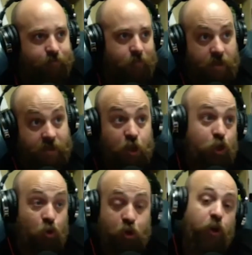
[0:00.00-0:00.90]
let's say
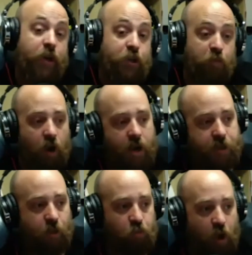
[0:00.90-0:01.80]
social enterprise,
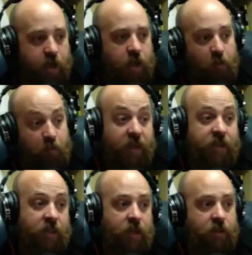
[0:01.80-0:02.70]
like running a
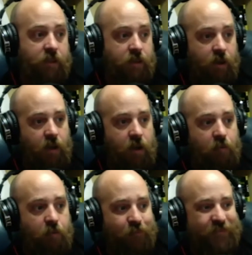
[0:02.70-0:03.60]
business
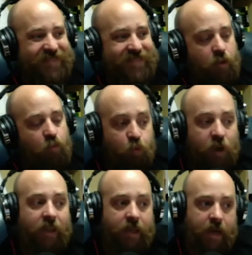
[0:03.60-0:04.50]

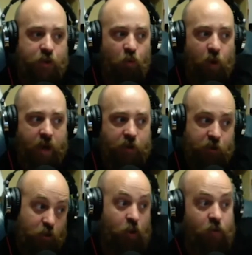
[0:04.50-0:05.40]
really as a way to
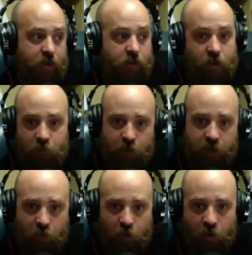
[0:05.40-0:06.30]
serve this
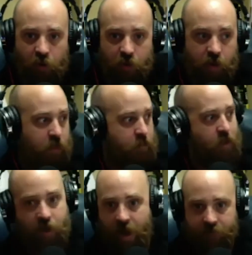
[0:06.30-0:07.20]
community we're working with. I'm like,
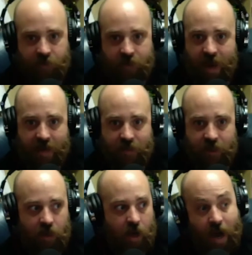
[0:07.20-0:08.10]
man, we have this
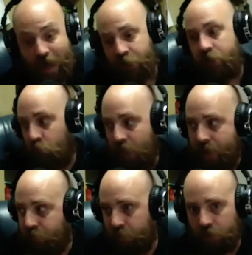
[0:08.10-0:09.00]
asset. We
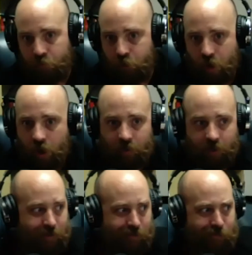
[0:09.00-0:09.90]
have a pickup truck.
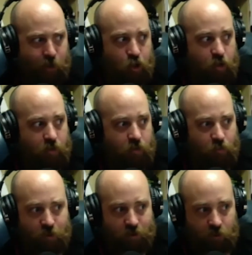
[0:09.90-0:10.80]
Like
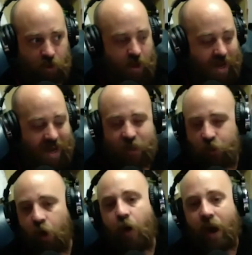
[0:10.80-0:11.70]
it's
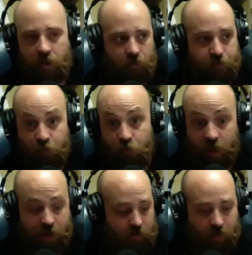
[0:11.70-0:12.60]
low hanging fruit.
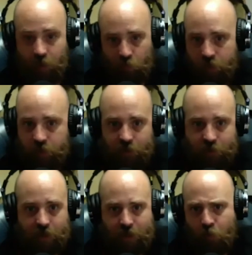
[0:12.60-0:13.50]
Like it was,
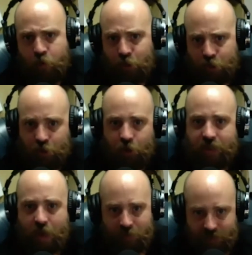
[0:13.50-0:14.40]
he's like, yeah, we could start
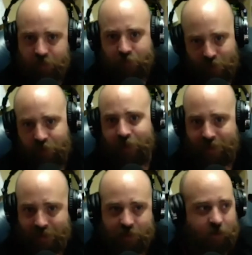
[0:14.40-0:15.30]
that business fairly
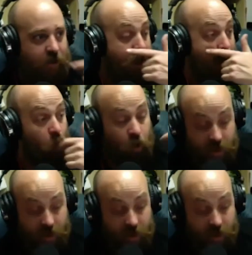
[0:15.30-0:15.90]
easily. Well,